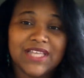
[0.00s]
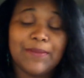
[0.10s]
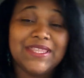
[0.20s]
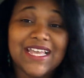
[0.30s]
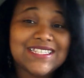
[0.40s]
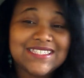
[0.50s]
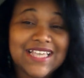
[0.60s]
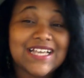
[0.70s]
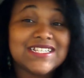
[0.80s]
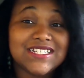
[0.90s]
I mean, that's
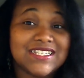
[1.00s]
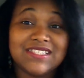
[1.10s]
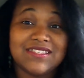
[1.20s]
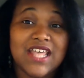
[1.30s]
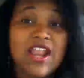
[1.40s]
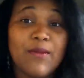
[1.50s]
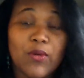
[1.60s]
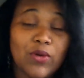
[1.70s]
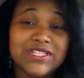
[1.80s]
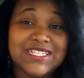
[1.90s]
that's just the
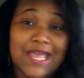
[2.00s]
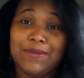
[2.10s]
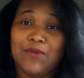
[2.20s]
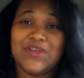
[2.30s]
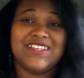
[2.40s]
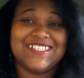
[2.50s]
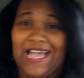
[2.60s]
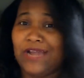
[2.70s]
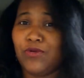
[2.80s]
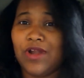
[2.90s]
number one step. Can we
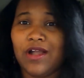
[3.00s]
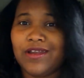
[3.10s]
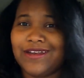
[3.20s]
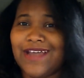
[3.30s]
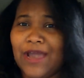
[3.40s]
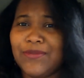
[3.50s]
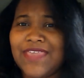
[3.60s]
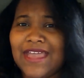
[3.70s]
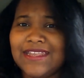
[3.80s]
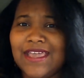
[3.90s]
decide we're not going to die
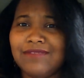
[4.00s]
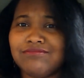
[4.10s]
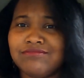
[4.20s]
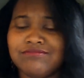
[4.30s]
with that debt?